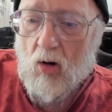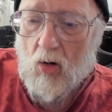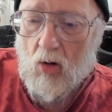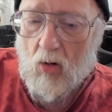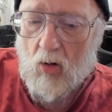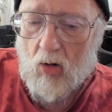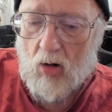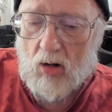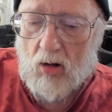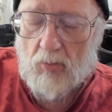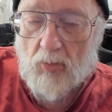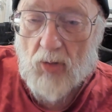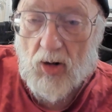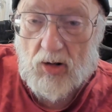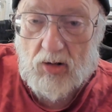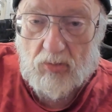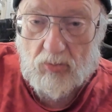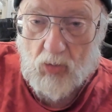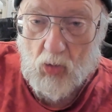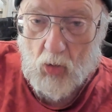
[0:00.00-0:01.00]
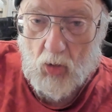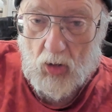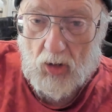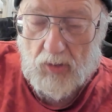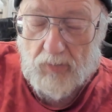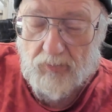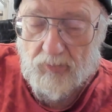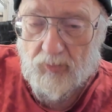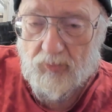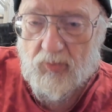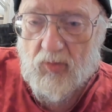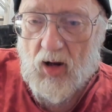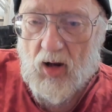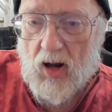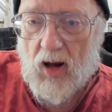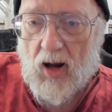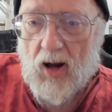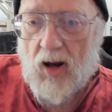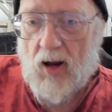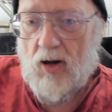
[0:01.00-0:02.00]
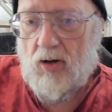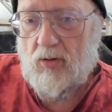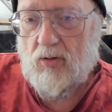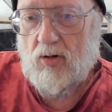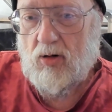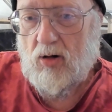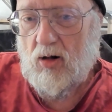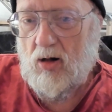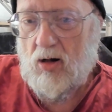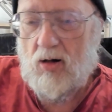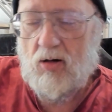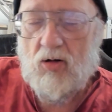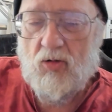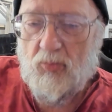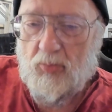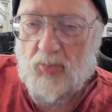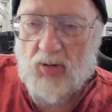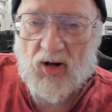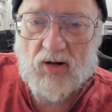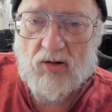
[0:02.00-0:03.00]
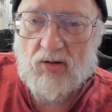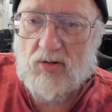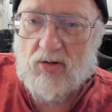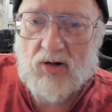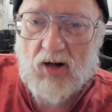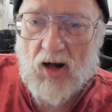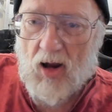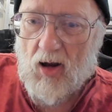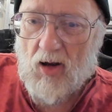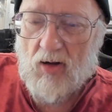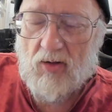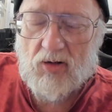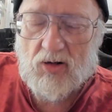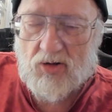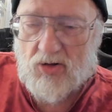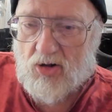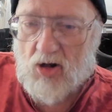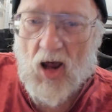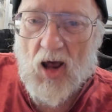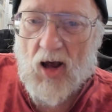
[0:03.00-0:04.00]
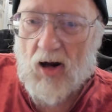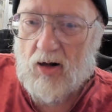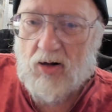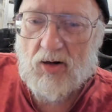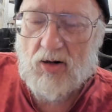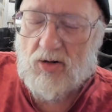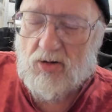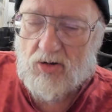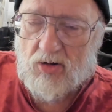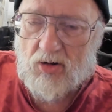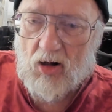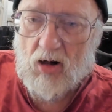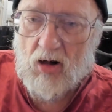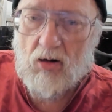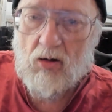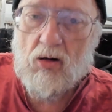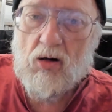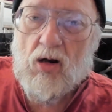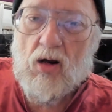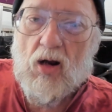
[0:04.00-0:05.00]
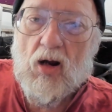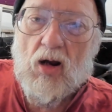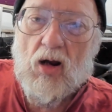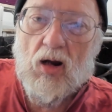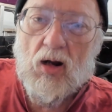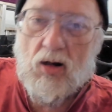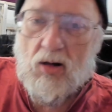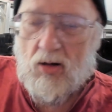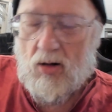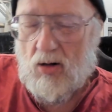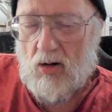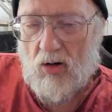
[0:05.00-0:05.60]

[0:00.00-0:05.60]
on a motherboard, and it depends how the socket is there, you